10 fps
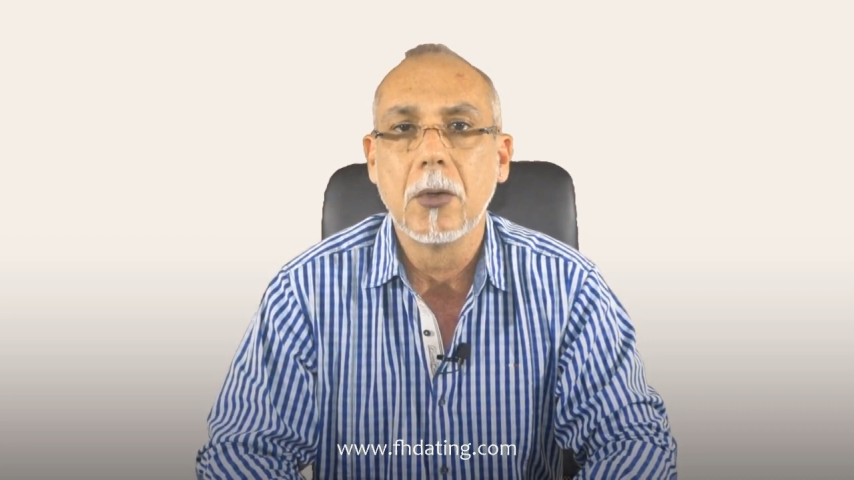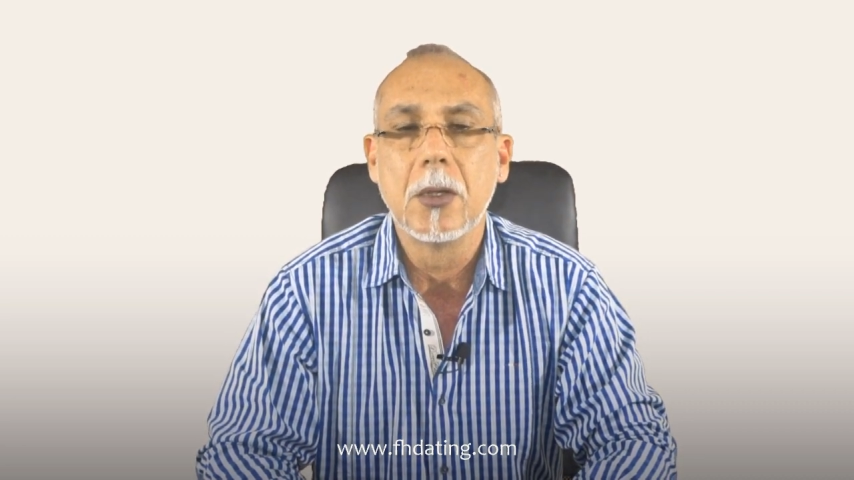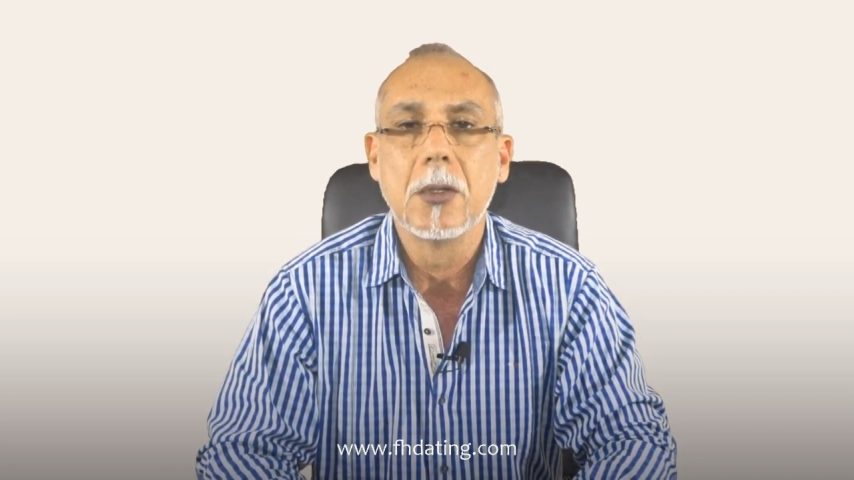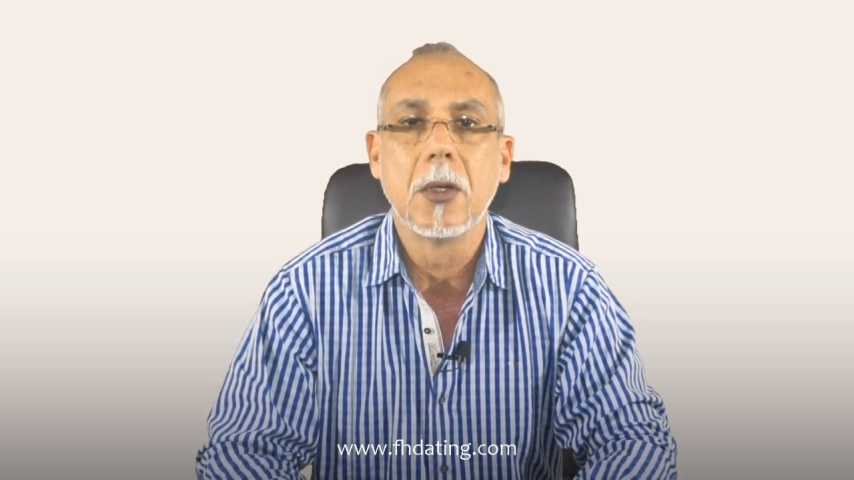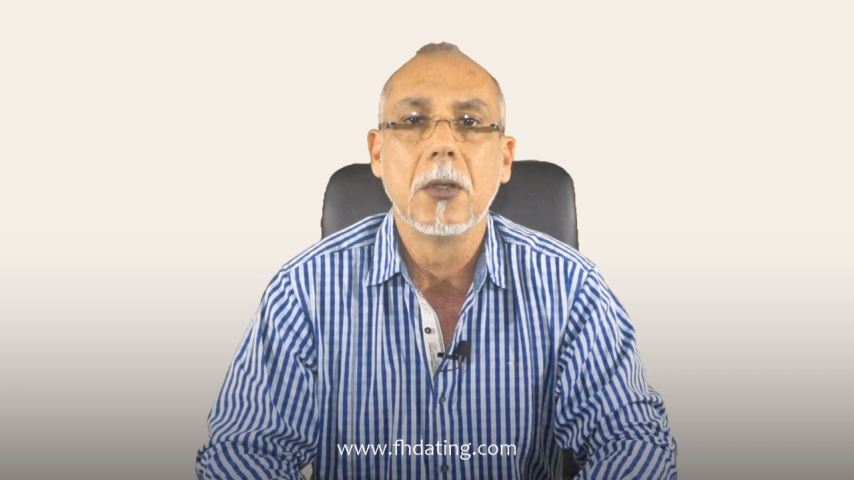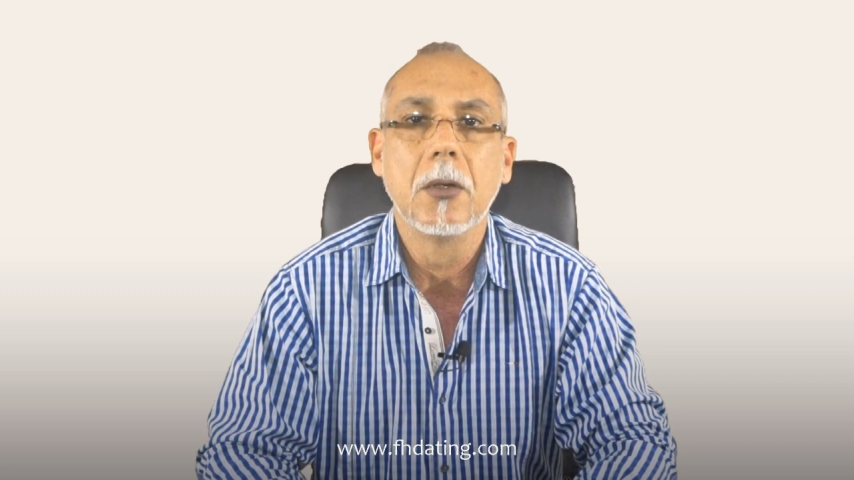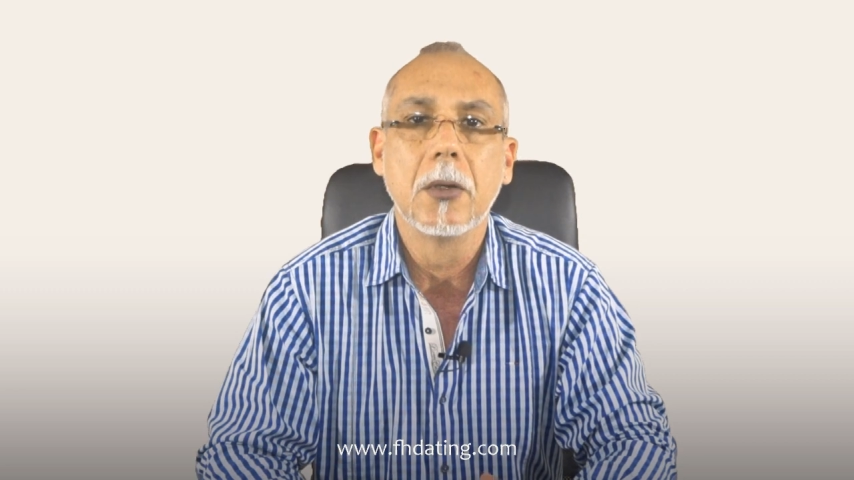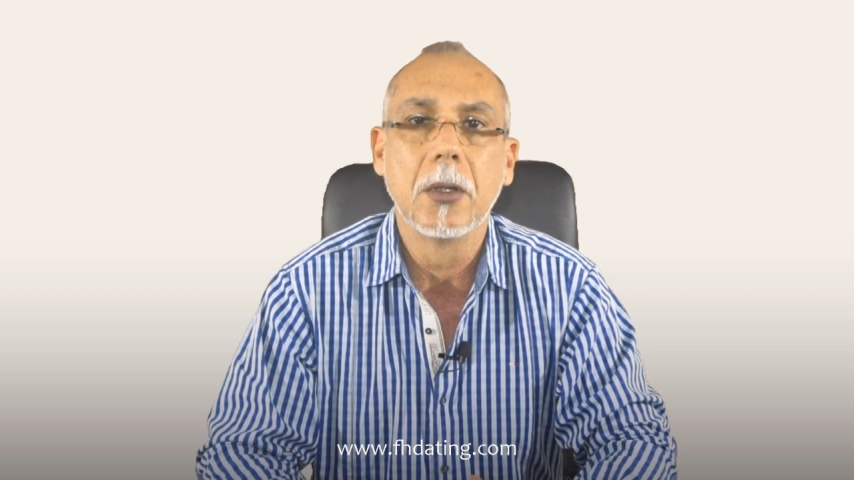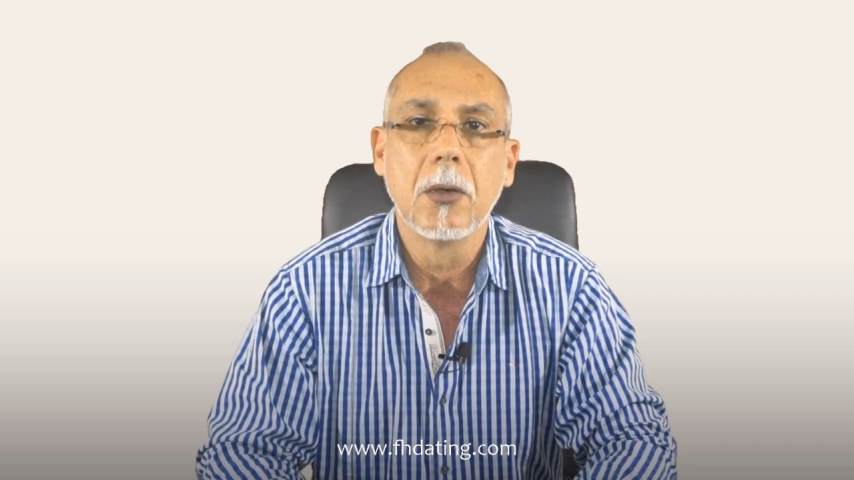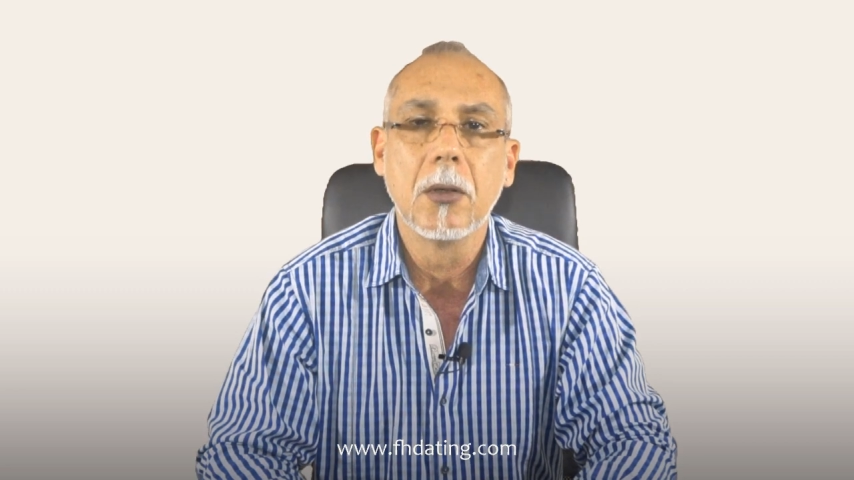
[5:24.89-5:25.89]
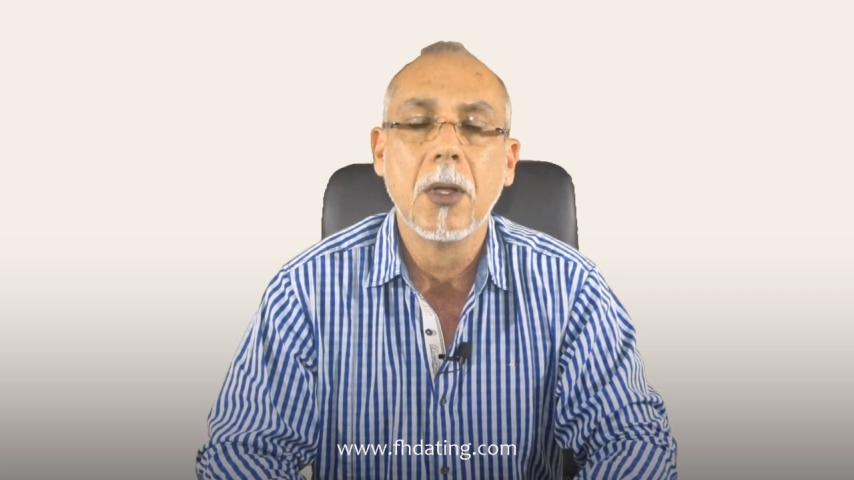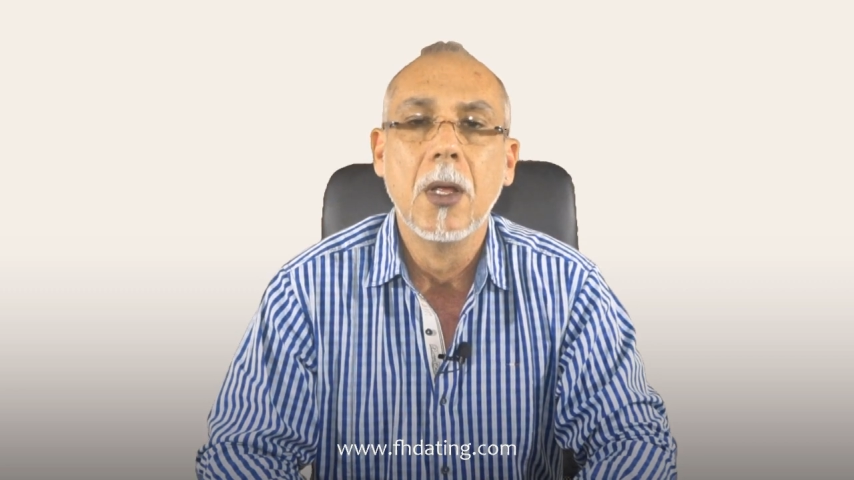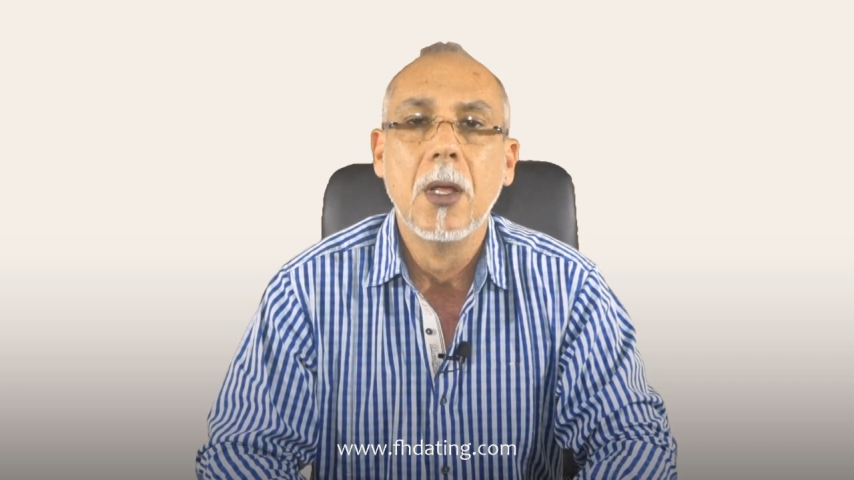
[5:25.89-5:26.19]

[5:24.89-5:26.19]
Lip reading: what is not going on,